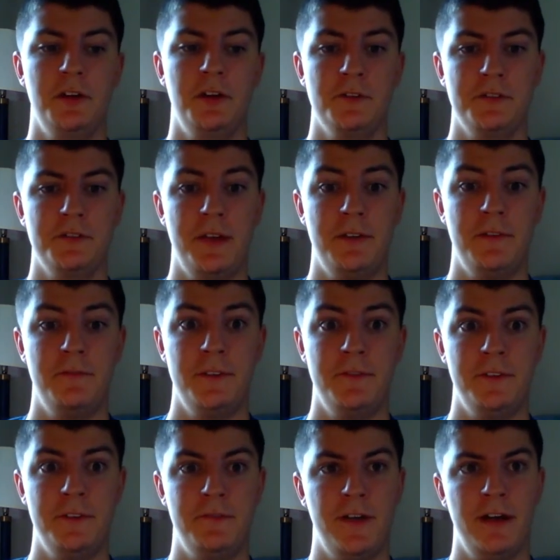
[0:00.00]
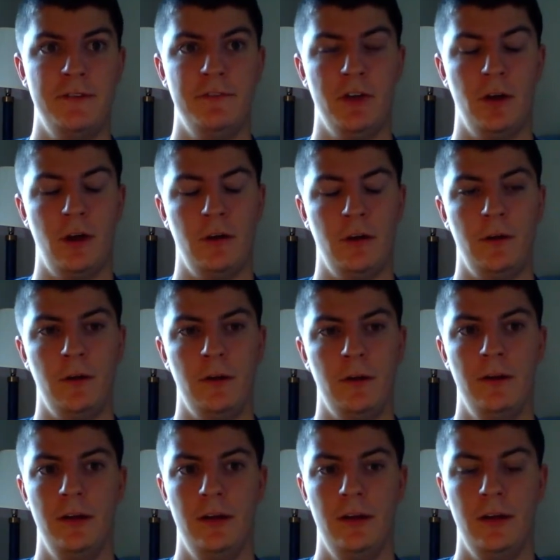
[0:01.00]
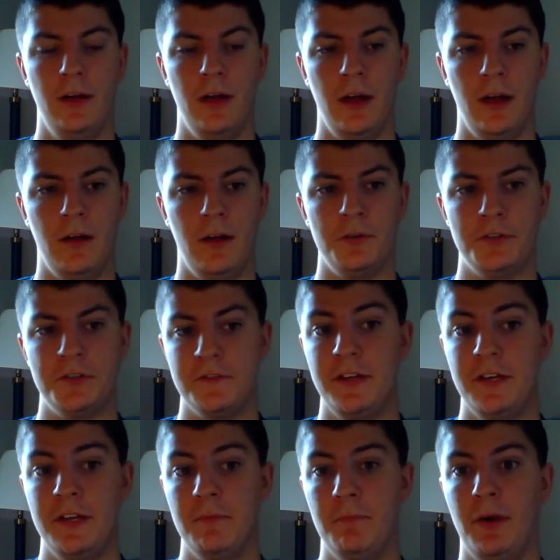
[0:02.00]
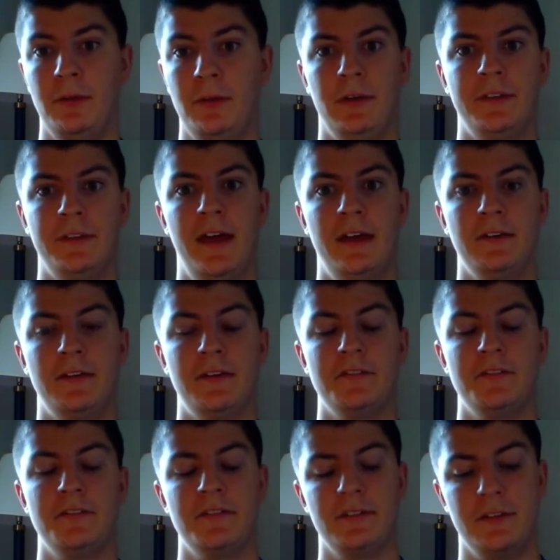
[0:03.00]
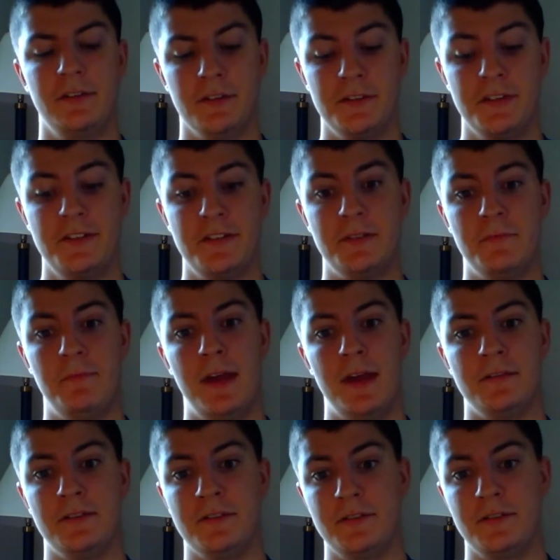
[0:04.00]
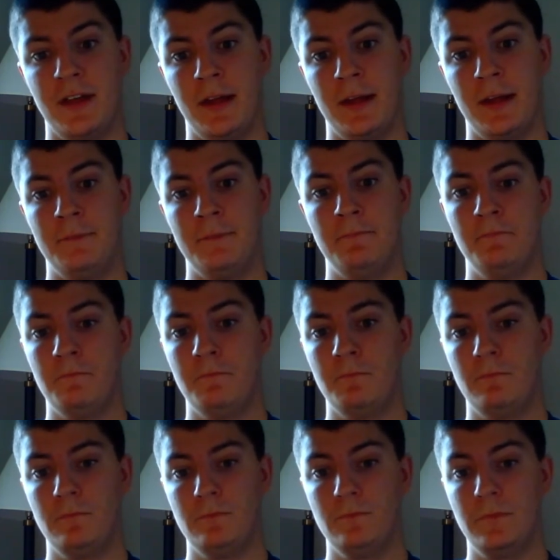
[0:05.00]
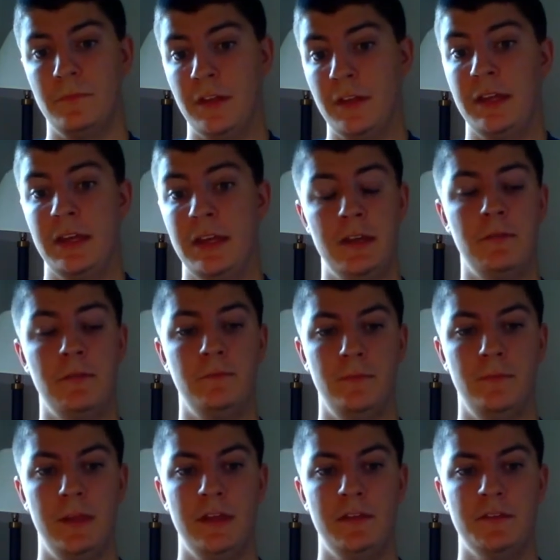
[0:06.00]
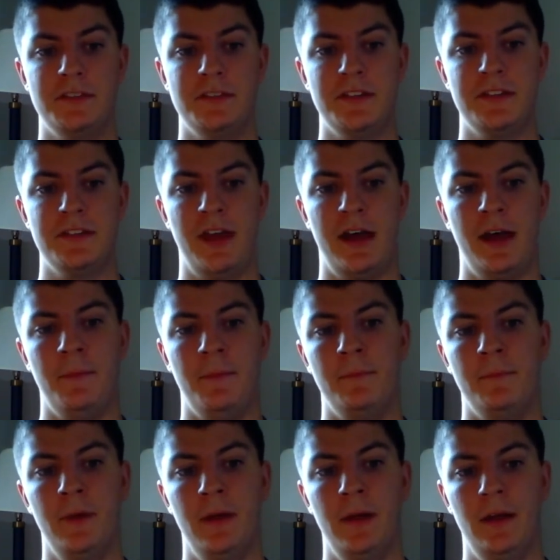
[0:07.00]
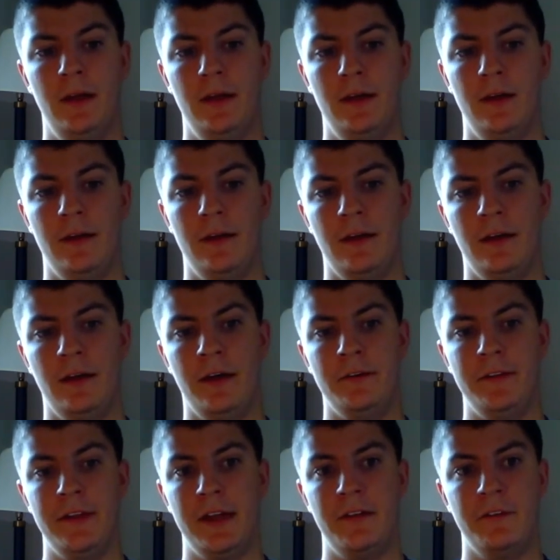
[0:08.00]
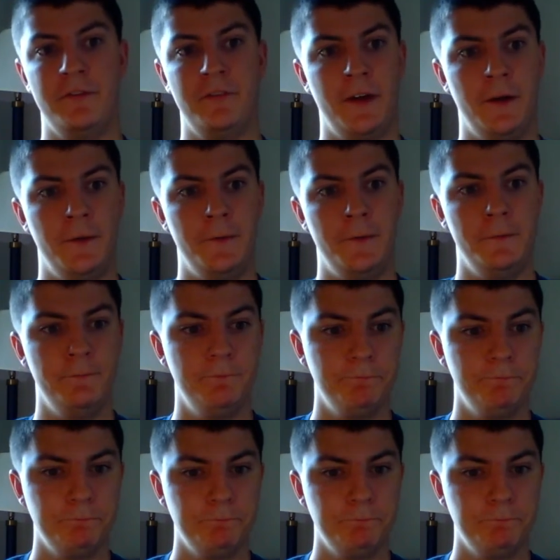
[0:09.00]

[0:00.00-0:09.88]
And he also had a 55-yarder, which if he can punt like that on a consistent basis, I think he could see time in the NFL.